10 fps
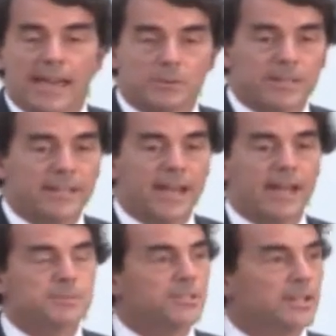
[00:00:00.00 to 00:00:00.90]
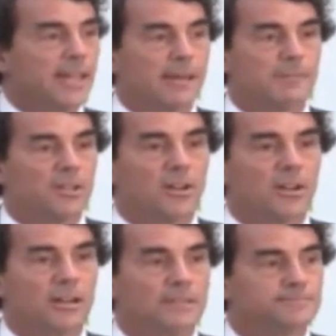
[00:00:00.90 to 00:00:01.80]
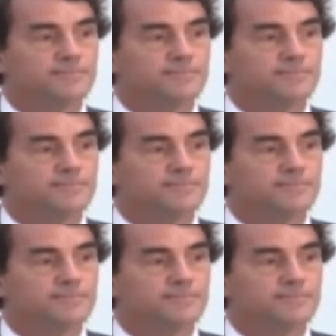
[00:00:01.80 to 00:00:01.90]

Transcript: And when Napster came along,